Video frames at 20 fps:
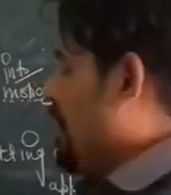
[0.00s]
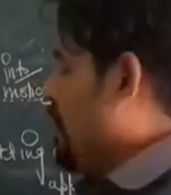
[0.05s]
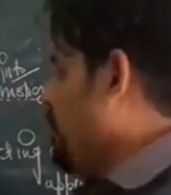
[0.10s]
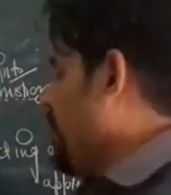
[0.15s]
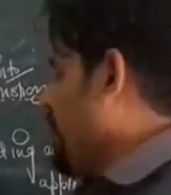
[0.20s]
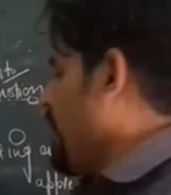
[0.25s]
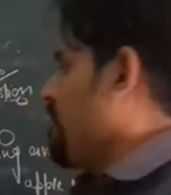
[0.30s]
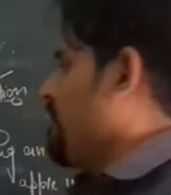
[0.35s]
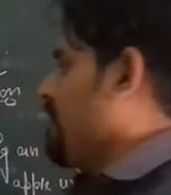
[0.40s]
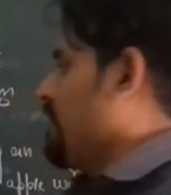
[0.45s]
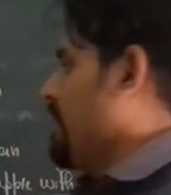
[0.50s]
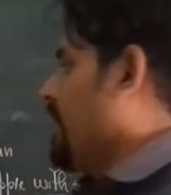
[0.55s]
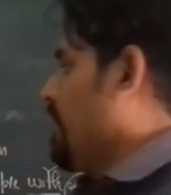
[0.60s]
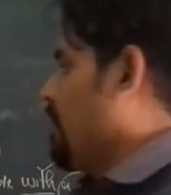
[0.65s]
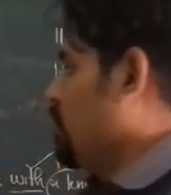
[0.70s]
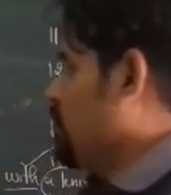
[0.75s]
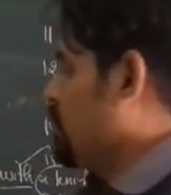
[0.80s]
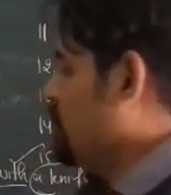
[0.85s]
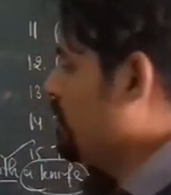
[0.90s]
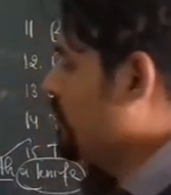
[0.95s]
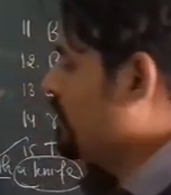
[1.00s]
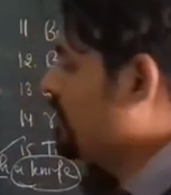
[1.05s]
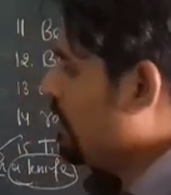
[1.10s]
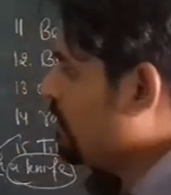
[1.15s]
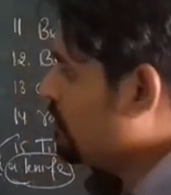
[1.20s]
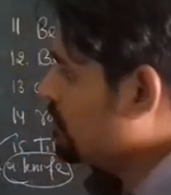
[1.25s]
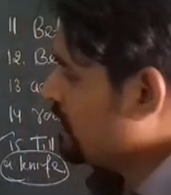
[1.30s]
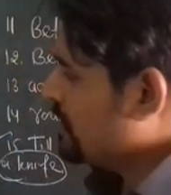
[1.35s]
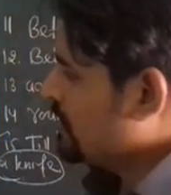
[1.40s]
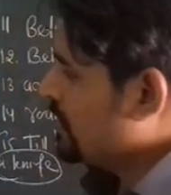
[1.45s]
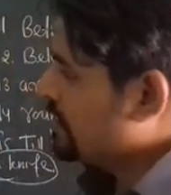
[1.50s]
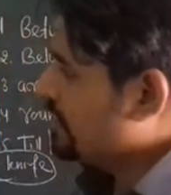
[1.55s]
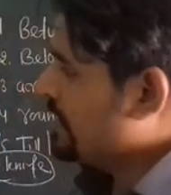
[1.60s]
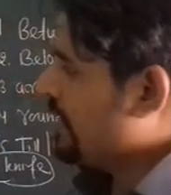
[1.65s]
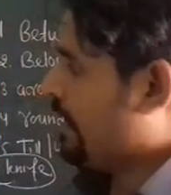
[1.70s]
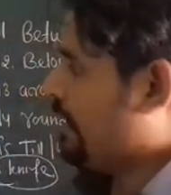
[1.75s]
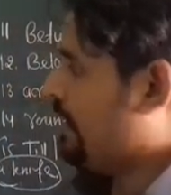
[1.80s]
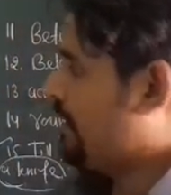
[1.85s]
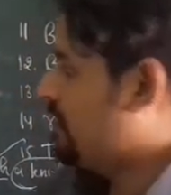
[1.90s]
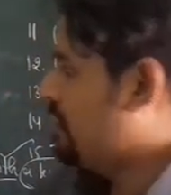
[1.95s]
now we have without. Without is
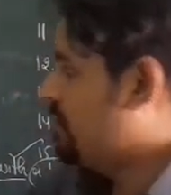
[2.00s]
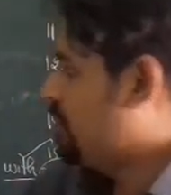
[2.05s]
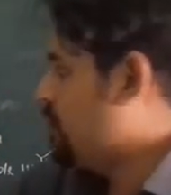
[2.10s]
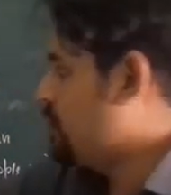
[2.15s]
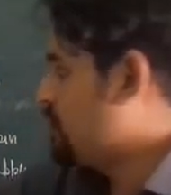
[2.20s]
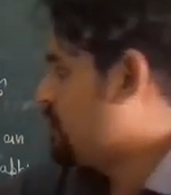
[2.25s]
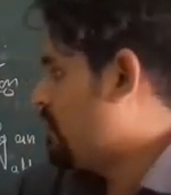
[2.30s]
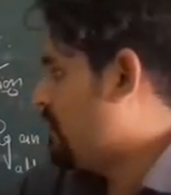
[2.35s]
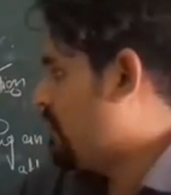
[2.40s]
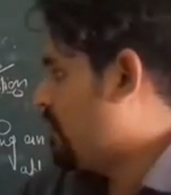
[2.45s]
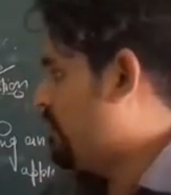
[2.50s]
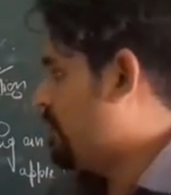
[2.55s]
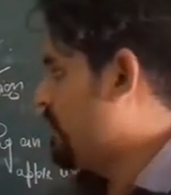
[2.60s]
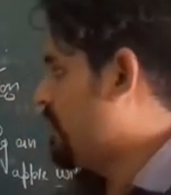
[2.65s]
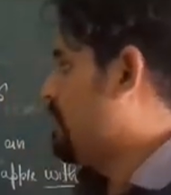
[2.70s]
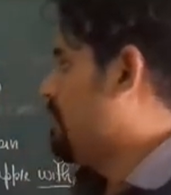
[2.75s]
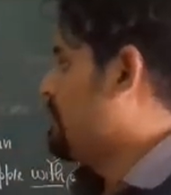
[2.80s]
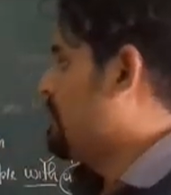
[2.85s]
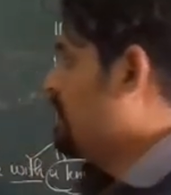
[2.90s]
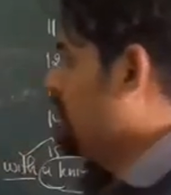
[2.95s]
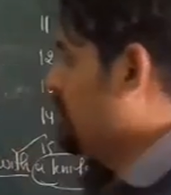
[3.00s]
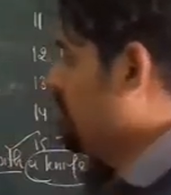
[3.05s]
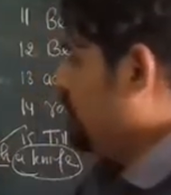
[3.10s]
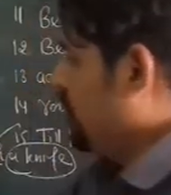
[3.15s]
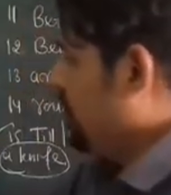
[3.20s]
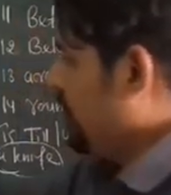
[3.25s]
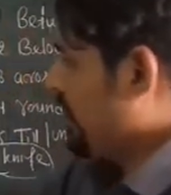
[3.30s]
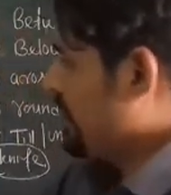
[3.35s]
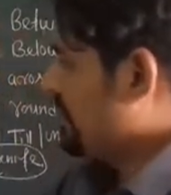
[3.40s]
exactly the opposite of with. For